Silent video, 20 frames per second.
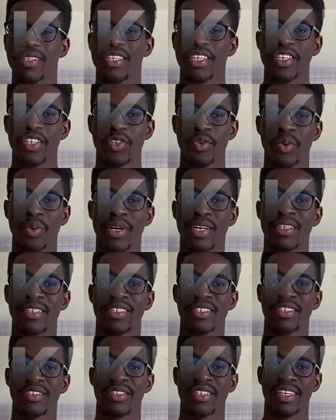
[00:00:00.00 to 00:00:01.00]
the
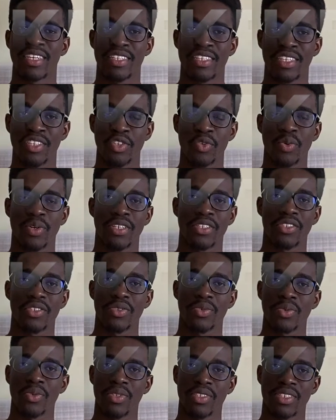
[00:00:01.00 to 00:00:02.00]
US, the US
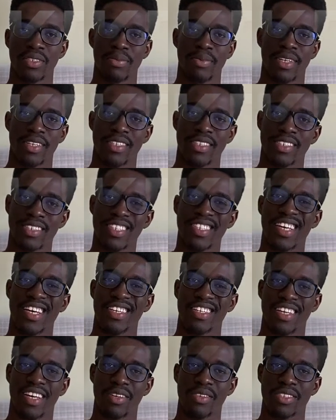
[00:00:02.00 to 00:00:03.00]
schools, but
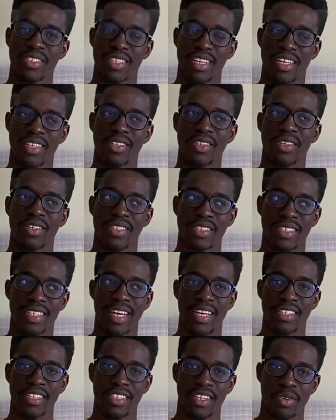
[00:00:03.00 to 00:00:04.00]
I thought
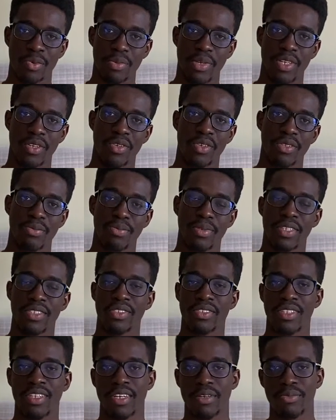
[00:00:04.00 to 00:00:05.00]
Canada would be a good place to
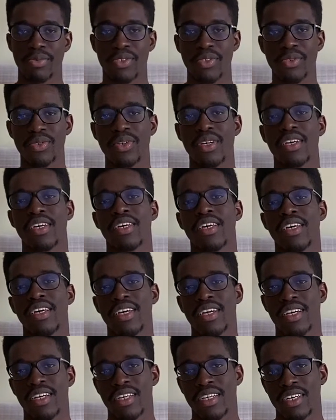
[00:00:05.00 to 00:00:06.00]
come to,
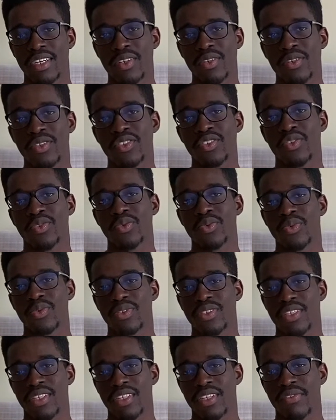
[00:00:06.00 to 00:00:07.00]
good schools
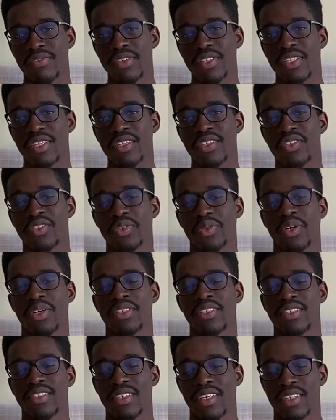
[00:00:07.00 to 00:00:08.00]
and everything. So I
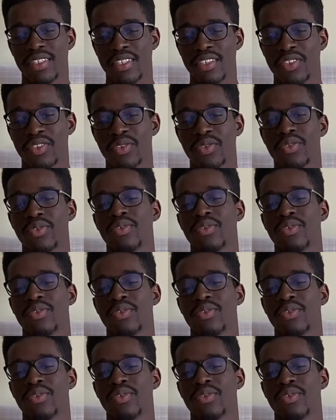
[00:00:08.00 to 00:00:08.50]
decided to,